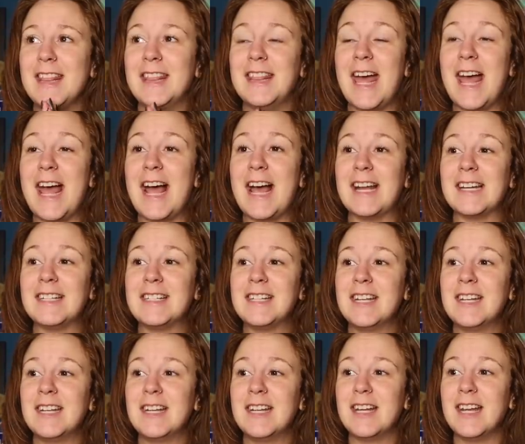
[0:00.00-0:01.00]

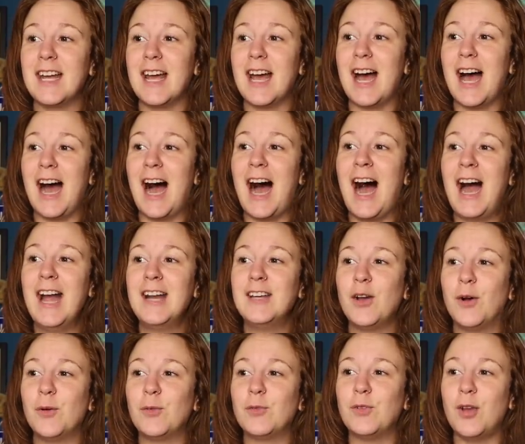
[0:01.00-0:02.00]
that I
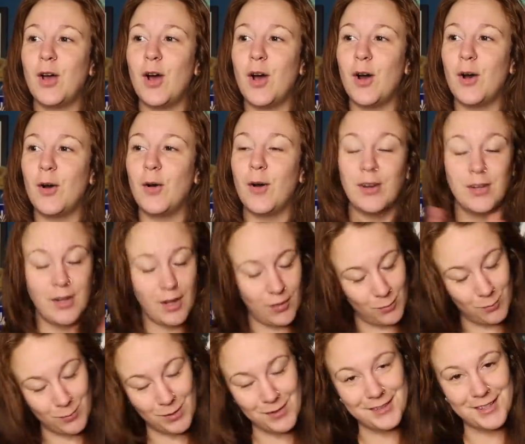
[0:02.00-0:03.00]
don't know,
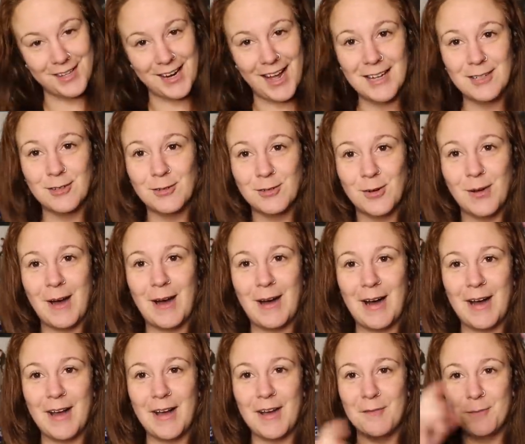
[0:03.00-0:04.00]
another one that I don't know
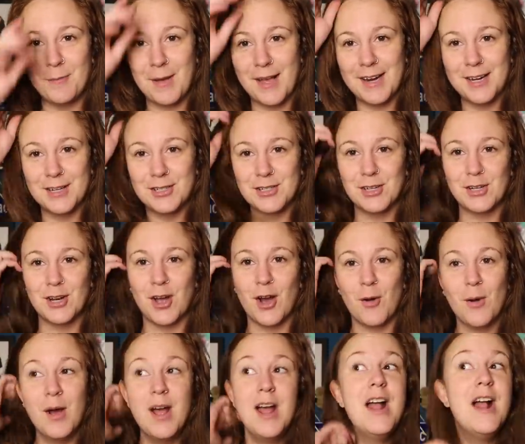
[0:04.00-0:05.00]
how I have managed to
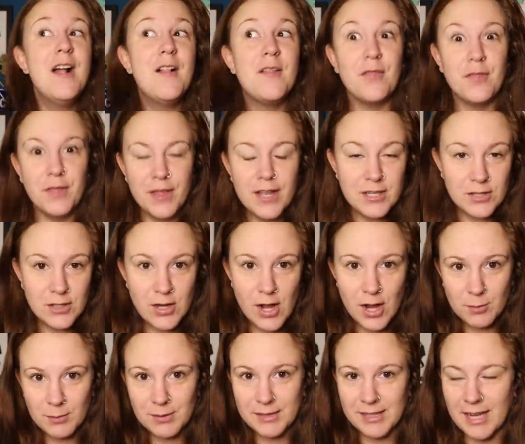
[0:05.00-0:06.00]
go this
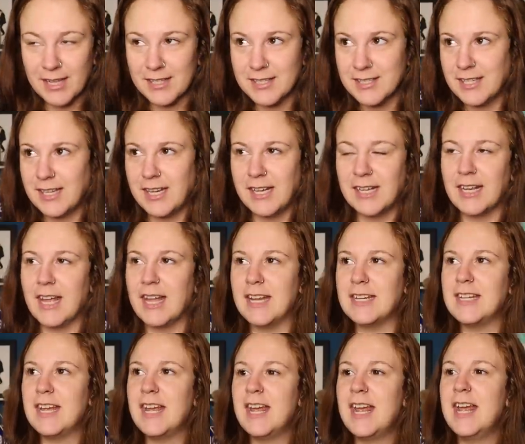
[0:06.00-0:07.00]
long without seeing
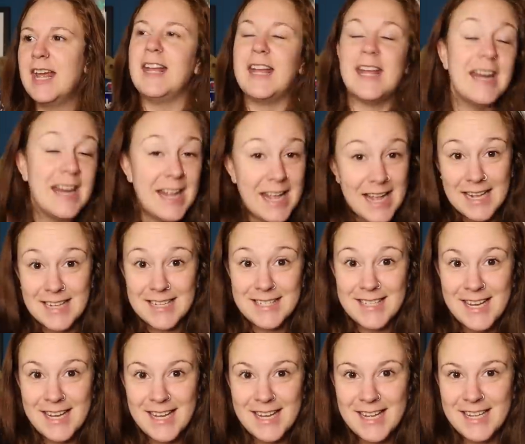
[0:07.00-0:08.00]
it. It
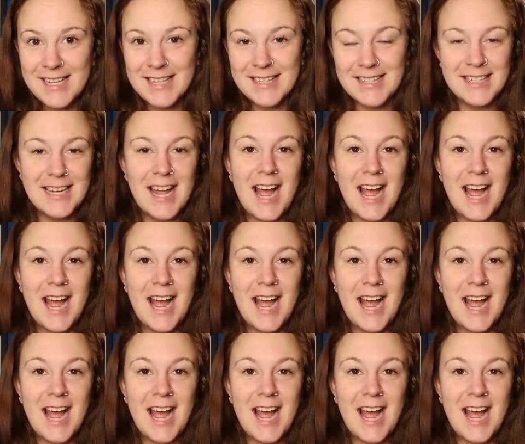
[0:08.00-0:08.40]
is the